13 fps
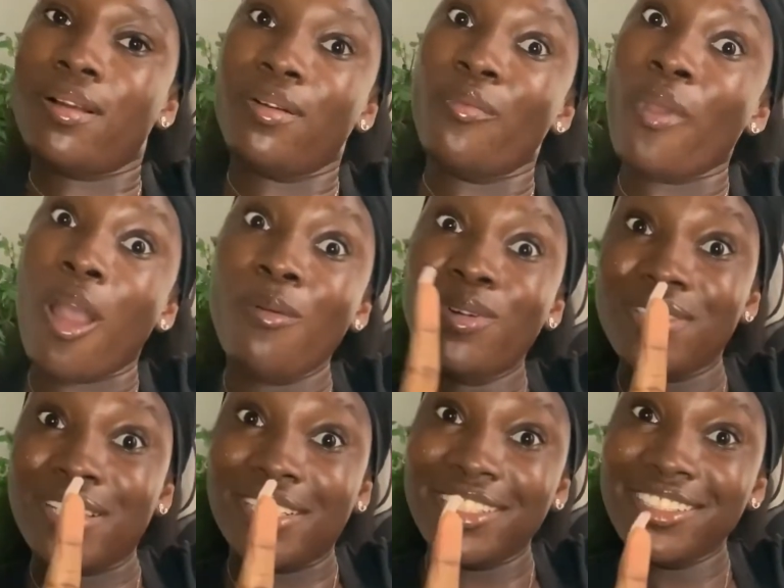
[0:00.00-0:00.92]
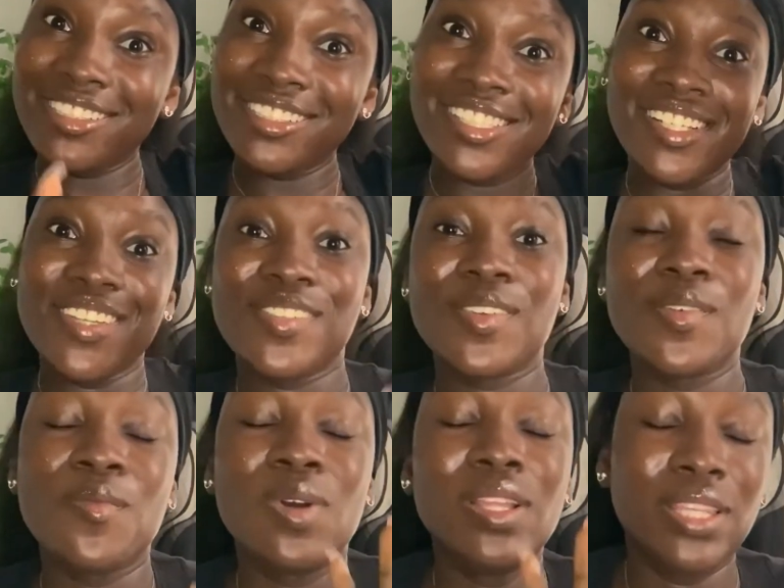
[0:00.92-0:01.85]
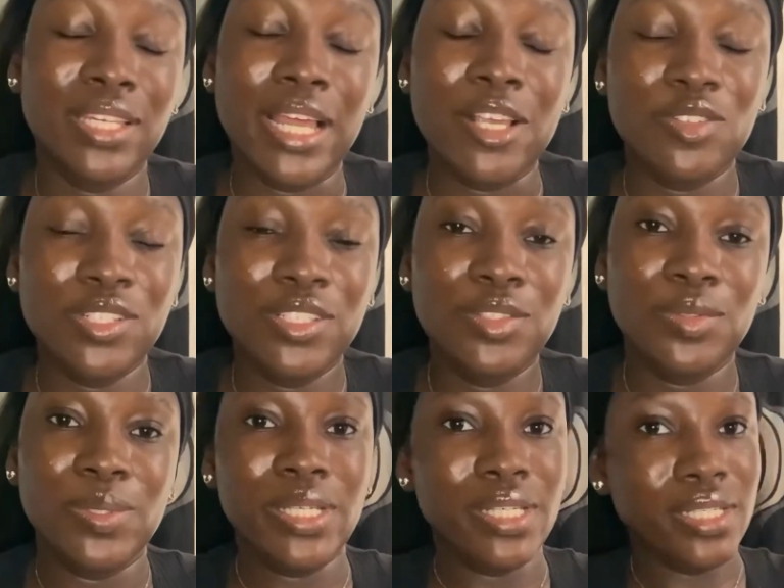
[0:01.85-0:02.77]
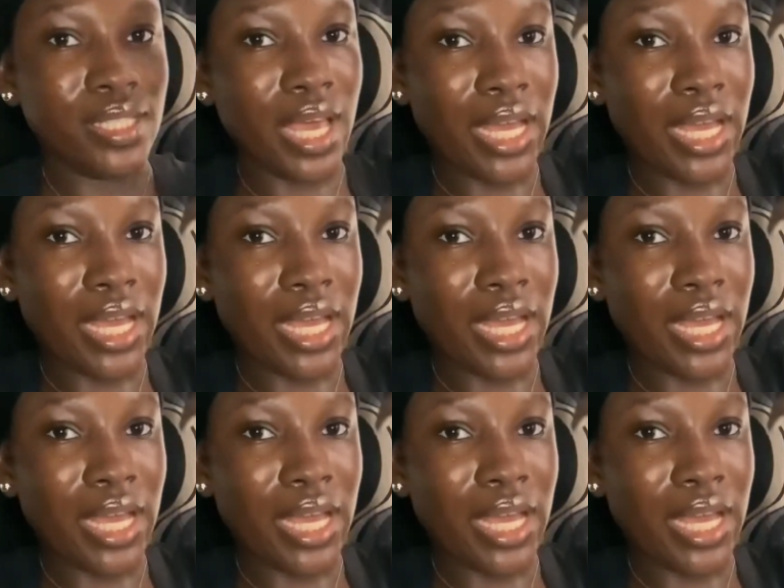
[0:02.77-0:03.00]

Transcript: We're almost done. So one thing I usually do is